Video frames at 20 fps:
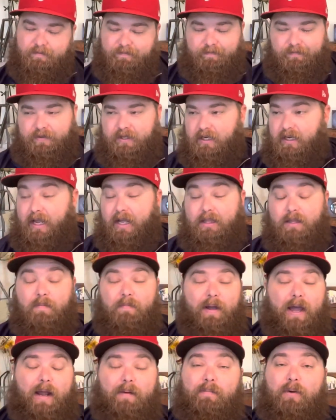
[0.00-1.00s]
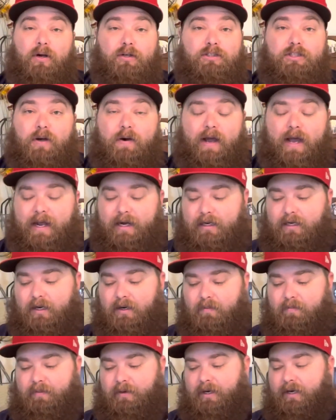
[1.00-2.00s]
get the bad mojo out of
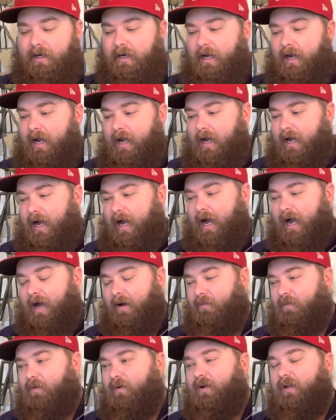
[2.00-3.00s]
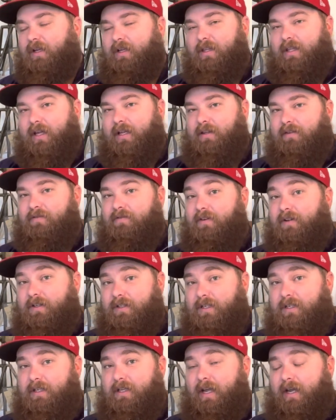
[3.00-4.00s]
here. But I really think the
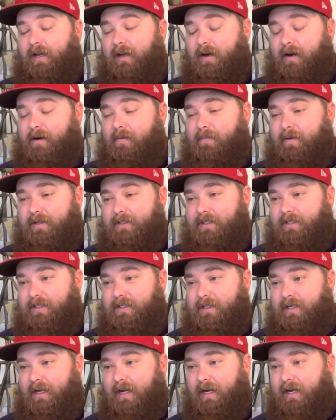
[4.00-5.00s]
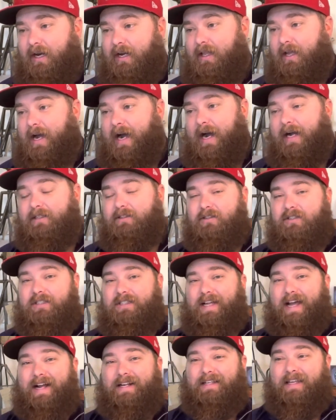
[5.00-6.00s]
Phillies can take care of business tonight. The odds are
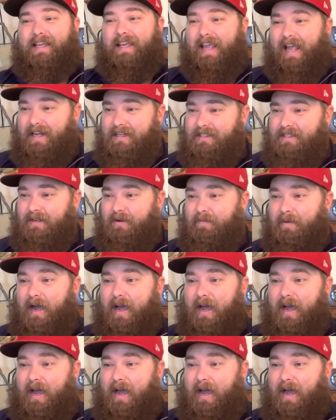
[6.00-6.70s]
stacked against them.